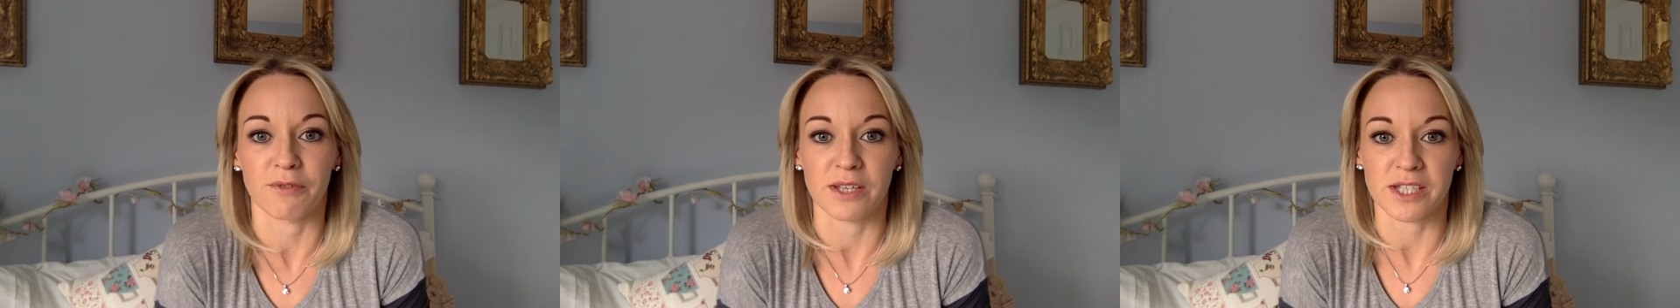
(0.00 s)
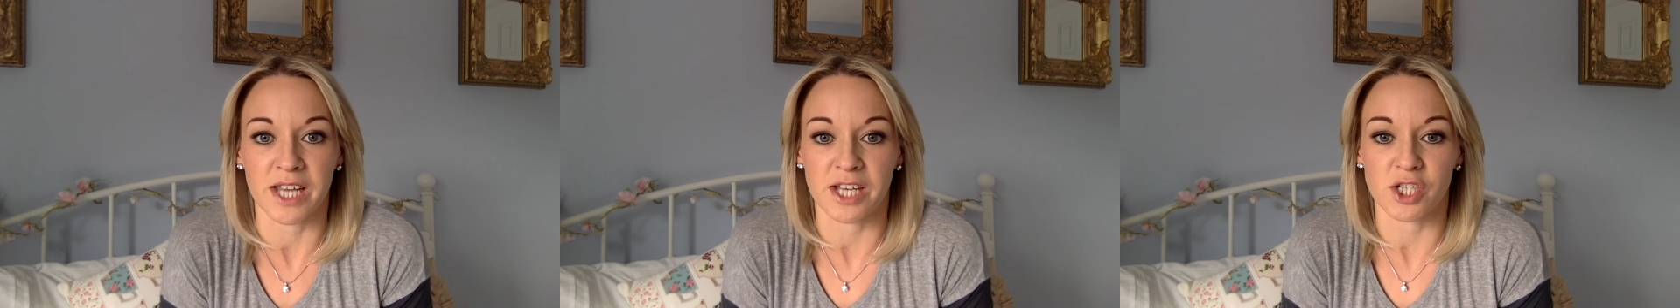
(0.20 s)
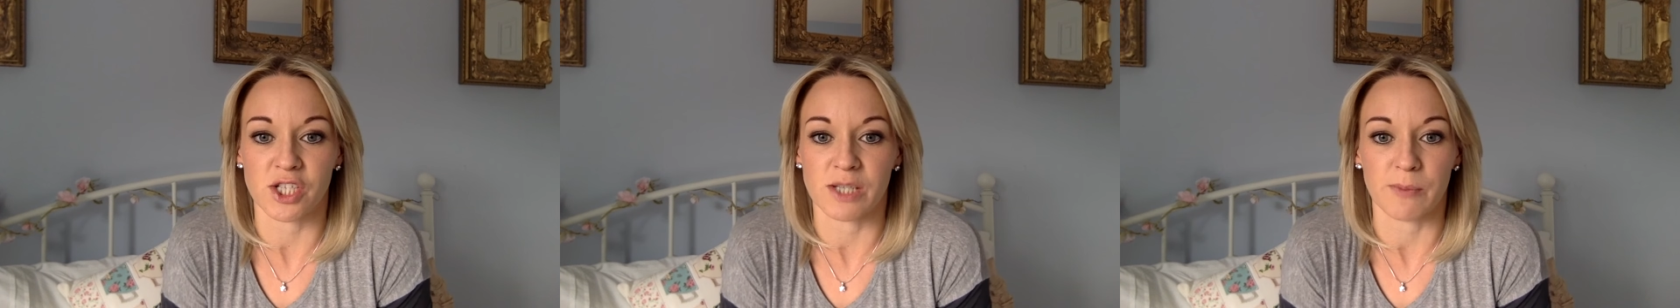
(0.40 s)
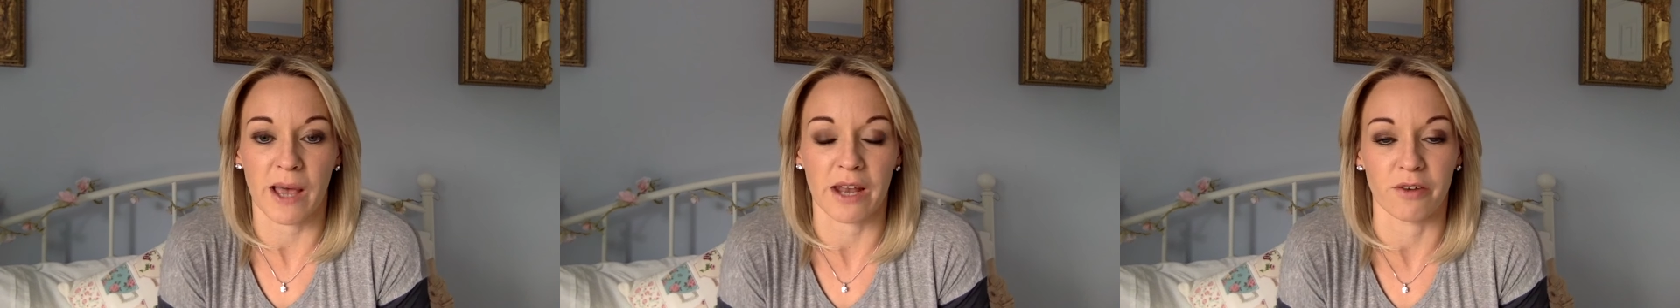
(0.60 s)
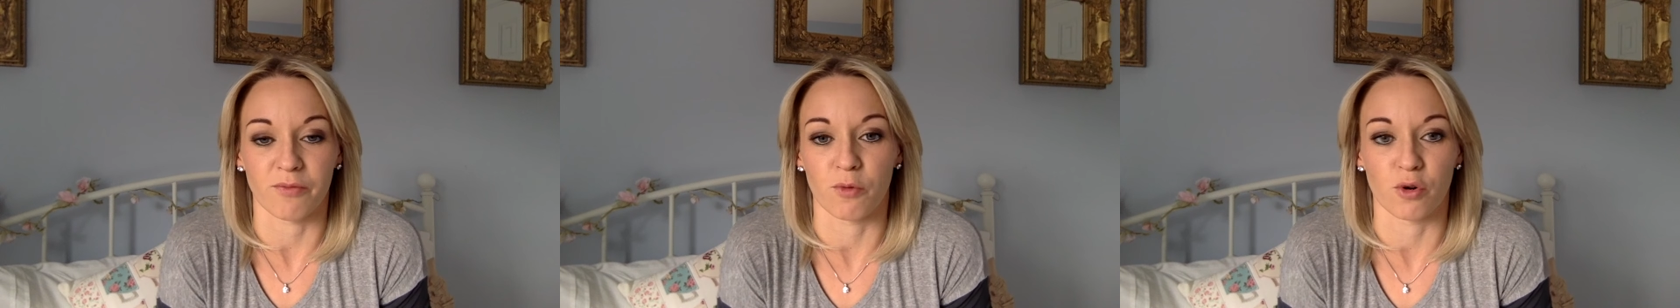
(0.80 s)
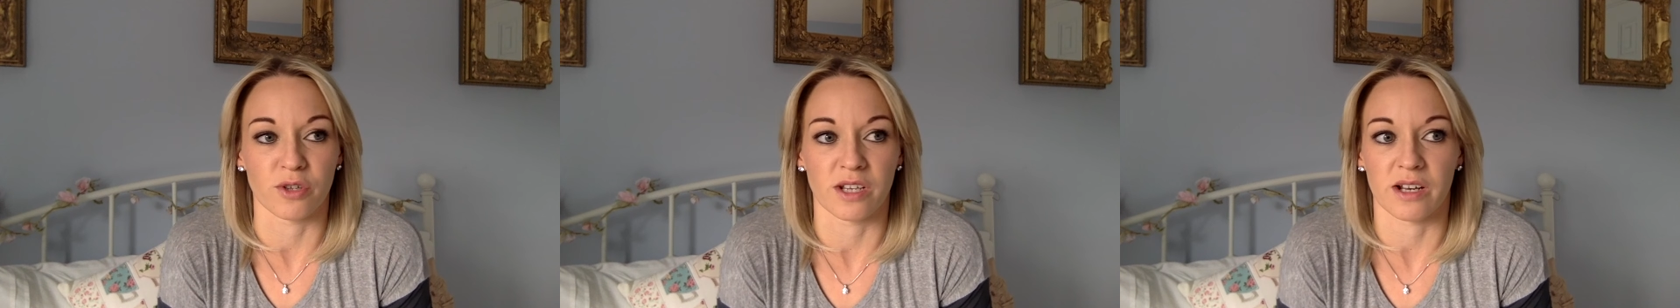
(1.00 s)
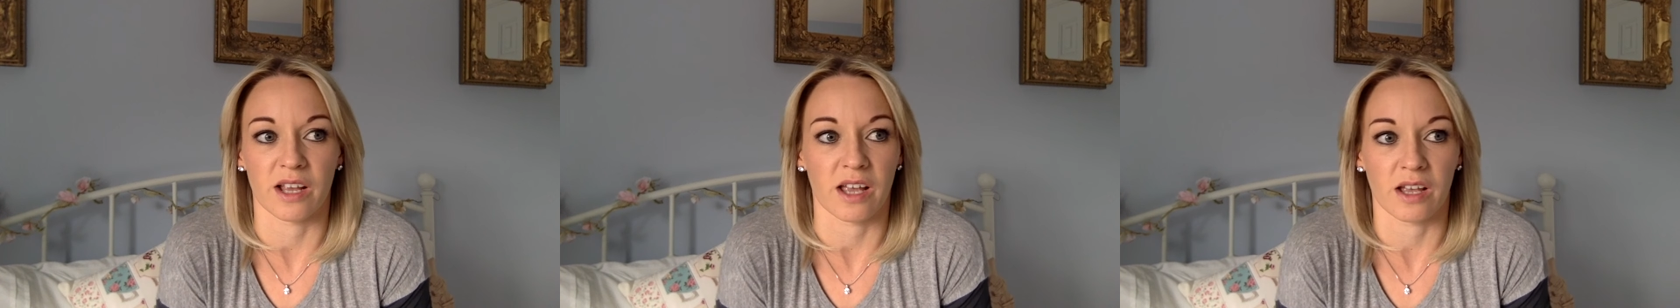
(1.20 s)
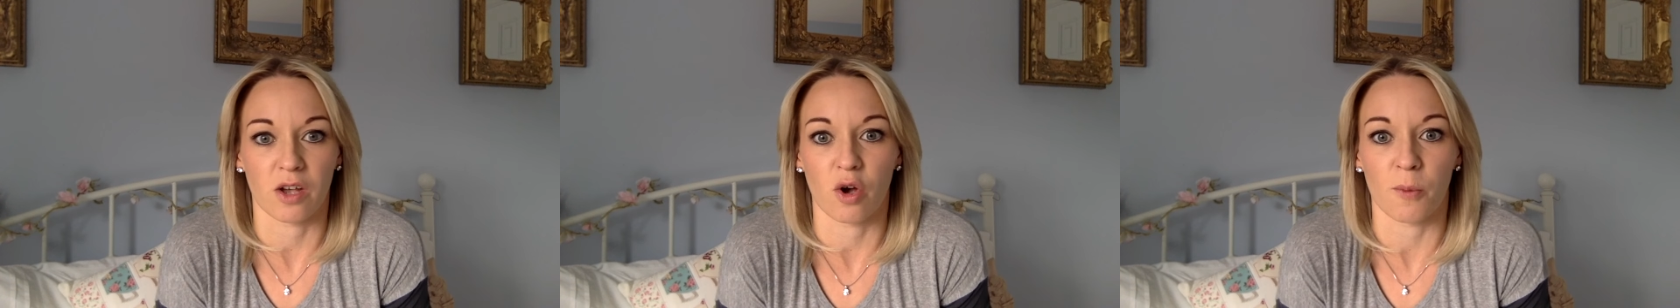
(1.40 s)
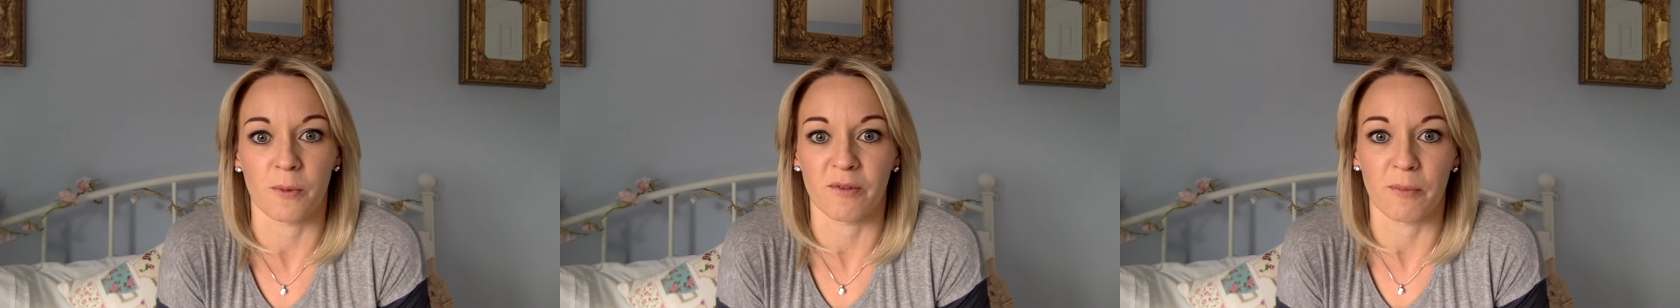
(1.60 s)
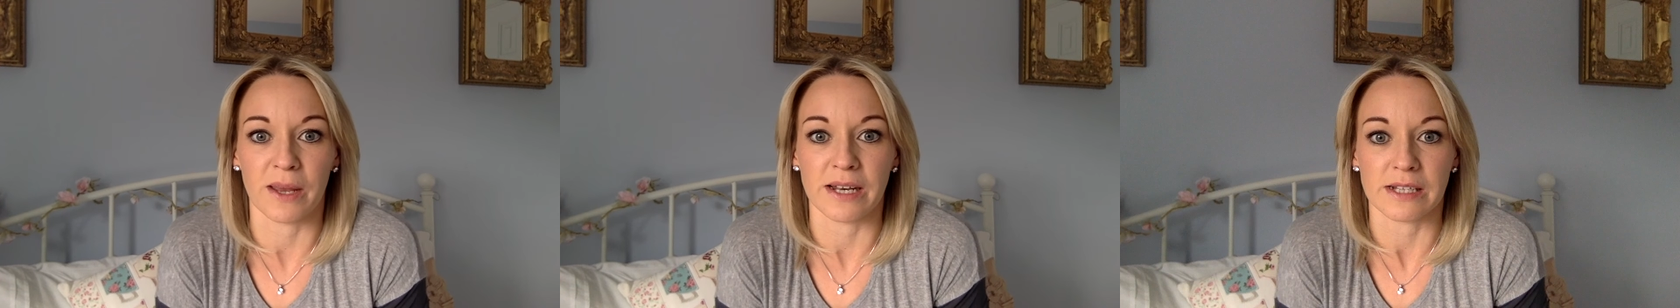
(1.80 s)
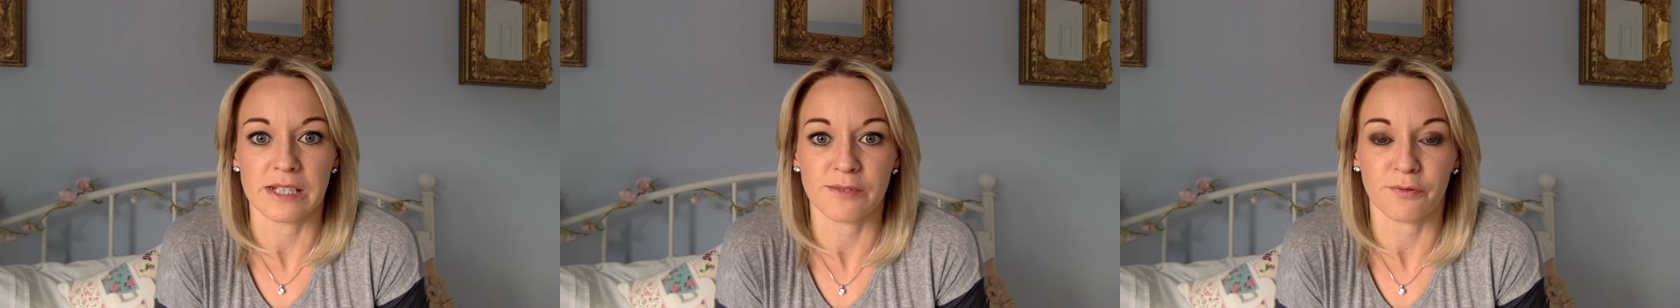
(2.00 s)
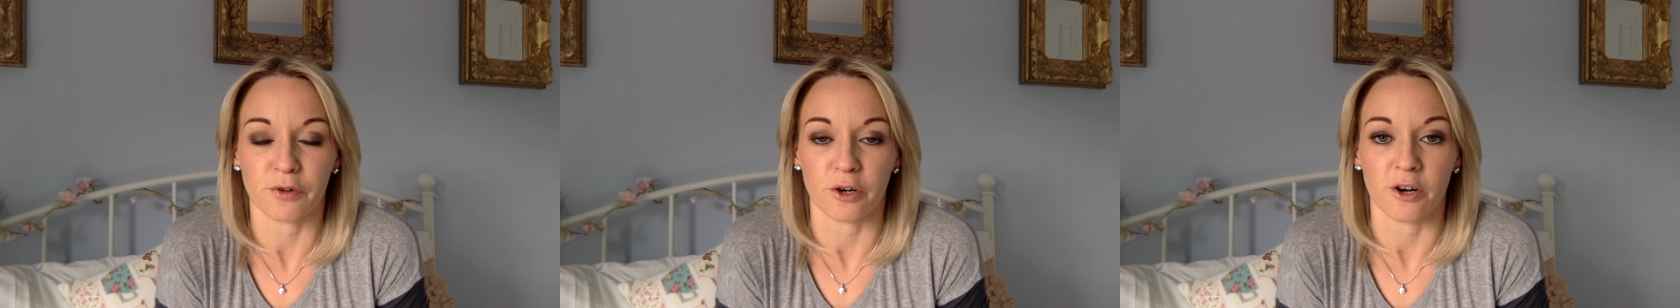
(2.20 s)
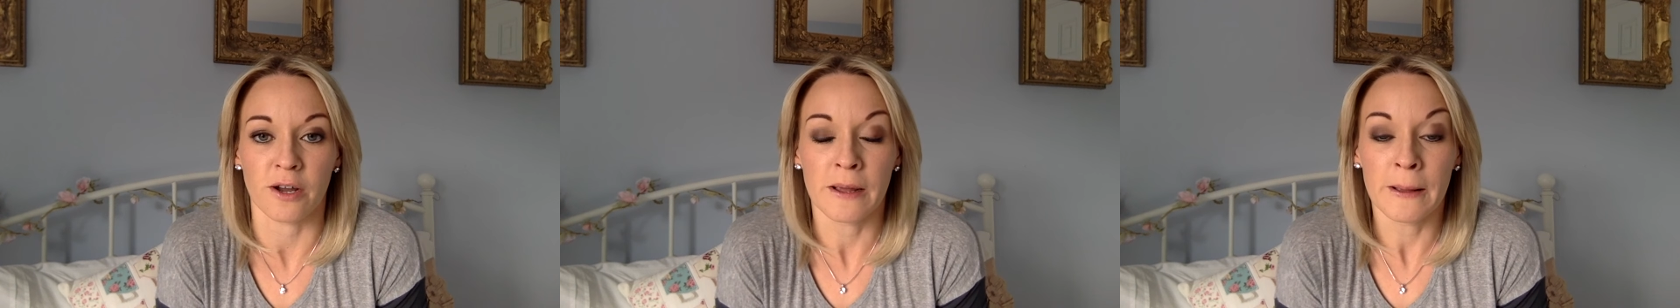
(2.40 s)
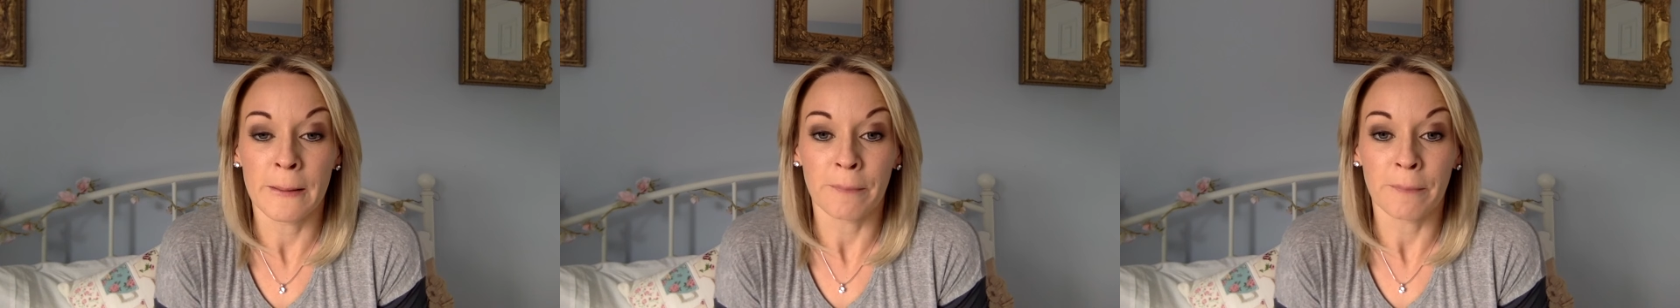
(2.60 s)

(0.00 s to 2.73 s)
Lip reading: the attention span of more than like a couple of minutes for